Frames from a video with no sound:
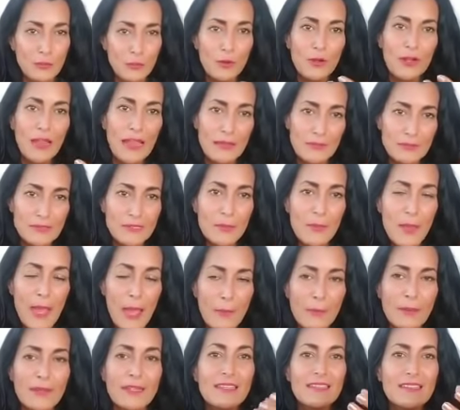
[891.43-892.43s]
what ends up
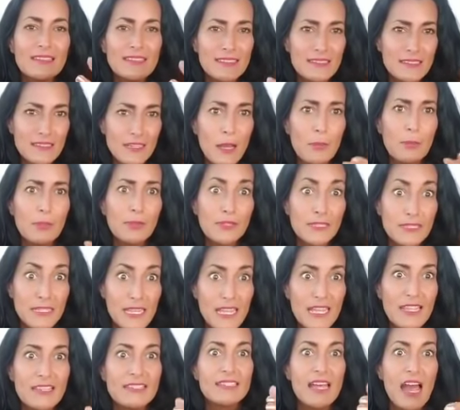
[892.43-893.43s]
happening is in a couple of
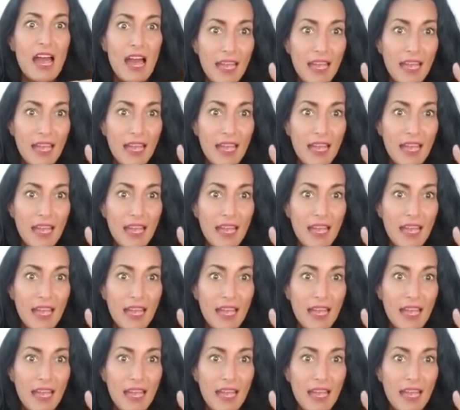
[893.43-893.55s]
days